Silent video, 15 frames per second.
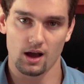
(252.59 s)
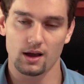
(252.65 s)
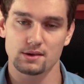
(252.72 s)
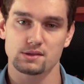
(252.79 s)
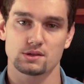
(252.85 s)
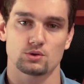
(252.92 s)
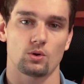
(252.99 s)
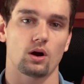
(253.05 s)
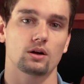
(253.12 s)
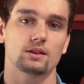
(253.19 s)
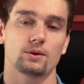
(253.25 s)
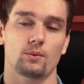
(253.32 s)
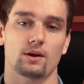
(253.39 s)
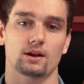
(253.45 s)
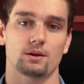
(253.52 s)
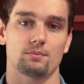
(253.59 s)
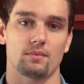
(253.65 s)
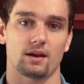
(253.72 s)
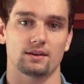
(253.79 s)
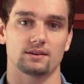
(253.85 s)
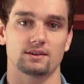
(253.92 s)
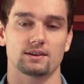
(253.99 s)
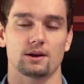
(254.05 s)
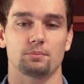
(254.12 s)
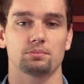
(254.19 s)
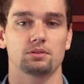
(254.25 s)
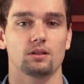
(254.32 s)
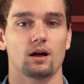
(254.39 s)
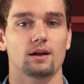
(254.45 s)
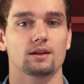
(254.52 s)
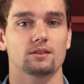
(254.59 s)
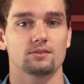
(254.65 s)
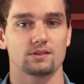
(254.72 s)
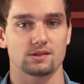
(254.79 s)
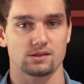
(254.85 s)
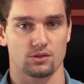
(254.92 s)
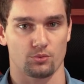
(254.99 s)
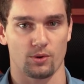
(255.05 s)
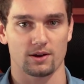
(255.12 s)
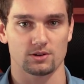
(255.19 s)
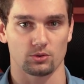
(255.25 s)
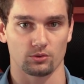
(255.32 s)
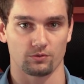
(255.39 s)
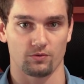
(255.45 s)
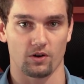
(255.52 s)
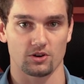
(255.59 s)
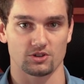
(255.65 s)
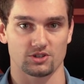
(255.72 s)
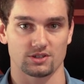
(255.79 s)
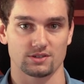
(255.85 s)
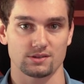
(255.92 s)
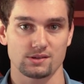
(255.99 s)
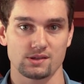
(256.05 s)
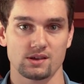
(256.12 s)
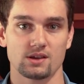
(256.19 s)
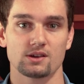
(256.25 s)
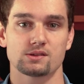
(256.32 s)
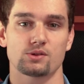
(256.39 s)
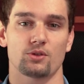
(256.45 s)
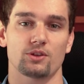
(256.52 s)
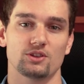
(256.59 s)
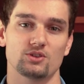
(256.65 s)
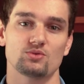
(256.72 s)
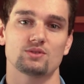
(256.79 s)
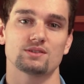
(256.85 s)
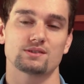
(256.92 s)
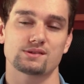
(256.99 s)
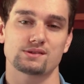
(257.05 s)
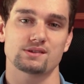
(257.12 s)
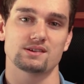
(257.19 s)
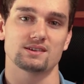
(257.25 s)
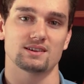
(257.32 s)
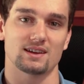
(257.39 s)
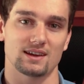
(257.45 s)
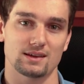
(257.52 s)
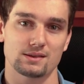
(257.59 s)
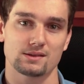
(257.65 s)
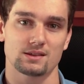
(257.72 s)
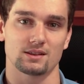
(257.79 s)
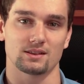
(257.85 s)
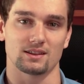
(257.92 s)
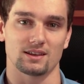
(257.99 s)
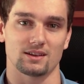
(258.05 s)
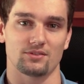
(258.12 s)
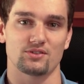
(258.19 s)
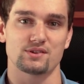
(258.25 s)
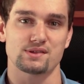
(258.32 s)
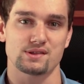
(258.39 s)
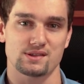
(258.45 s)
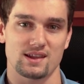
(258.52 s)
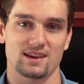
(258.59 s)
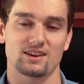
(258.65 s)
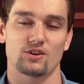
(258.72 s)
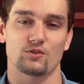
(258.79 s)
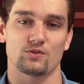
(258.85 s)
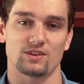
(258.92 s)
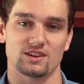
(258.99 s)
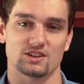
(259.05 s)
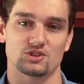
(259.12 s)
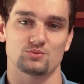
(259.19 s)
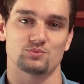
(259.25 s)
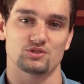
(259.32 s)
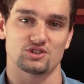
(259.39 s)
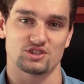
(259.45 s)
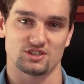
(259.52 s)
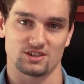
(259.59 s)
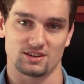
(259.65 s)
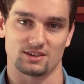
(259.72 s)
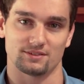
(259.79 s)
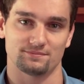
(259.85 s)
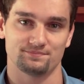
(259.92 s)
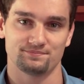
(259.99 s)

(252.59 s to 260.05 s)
I strongly recommend applying these threshold functions so that you can see instantly the state of each machine.